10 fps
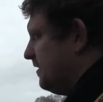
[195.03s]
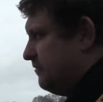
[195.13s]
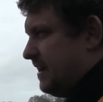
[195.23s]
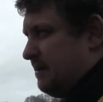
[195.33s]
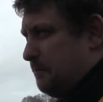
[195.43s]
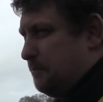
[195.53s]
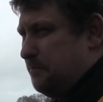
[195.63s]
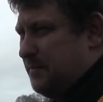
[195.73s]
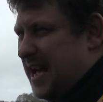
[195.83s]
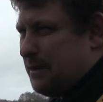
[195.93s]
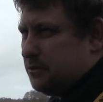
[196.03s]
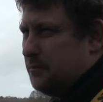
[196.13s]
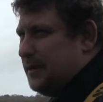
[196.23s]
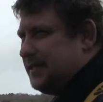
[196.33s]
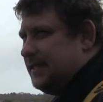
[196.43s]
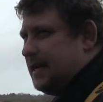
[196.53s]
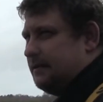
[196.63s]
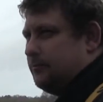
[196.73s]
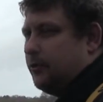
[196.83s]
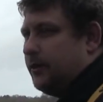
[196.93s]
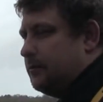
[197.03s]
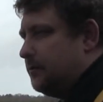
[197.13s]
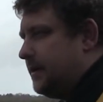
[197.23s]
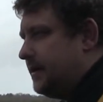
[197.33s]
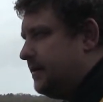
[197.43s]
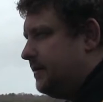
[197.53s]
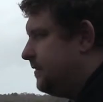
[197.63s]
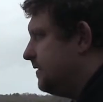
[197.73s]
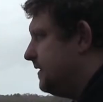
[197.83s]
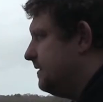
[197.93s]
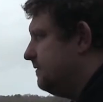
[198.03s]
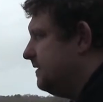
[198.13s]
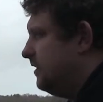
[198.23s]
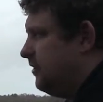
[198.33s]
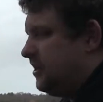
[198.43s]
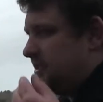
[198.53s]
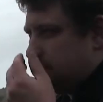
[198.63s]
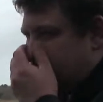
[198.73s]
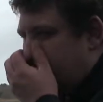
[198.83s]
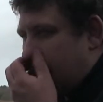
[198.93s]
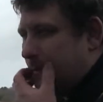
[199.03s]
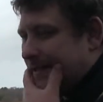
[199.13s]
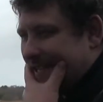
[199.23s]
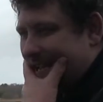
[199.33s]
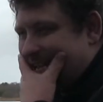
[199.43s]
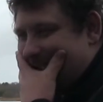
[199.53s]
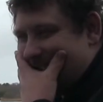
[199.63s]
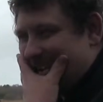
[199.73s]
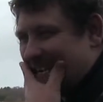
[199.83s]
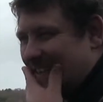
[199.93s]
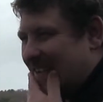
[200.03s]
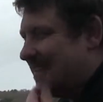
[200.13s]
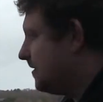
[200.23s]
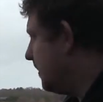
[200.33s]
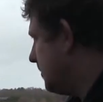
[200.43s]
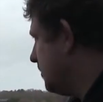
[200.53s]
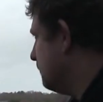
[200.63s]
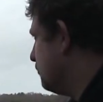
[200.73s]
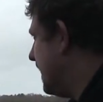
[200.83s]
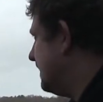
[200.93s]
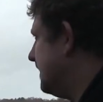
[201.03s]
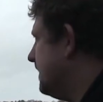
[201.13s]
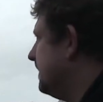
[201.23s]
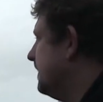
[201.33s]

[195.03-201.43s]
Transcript: grey. Absolutely pissing down this morning on my way here. Only stopped about 8:30, 9 o'clock. It's started to become brighter.